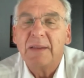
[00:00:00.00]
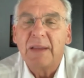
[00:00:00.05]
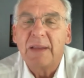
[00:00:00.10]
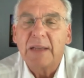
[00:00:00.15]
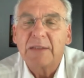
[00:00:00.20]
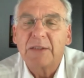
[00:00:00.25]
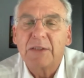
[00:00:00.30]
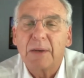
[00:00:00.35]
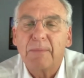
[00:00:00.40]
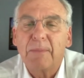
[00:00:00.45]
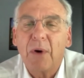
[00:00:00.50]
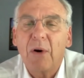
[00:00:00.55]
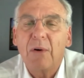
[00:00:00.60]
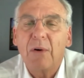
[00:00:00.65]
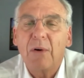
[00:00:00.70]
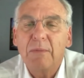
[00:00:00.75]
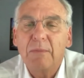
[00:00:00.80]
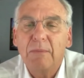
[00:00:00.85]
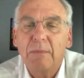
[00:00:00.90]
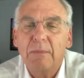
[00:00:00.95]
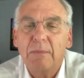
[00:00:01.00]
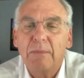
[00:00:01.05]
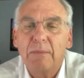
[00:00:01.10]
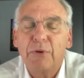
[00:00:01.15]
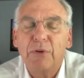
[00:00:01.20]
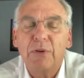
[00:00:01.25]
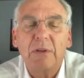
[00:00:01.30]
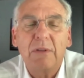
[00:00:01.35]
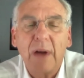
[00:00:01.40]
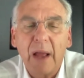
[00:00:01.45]

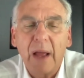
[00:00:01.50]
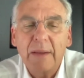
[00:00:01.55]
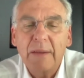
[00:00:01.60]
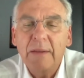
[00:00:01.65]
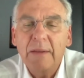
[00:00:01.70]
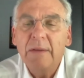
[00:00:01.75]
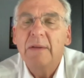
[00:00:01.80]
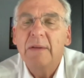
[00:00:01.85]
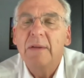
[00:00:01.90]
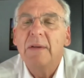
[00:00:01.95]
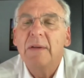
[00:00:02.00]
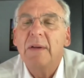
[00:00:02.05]
Désormeaux-Poulin,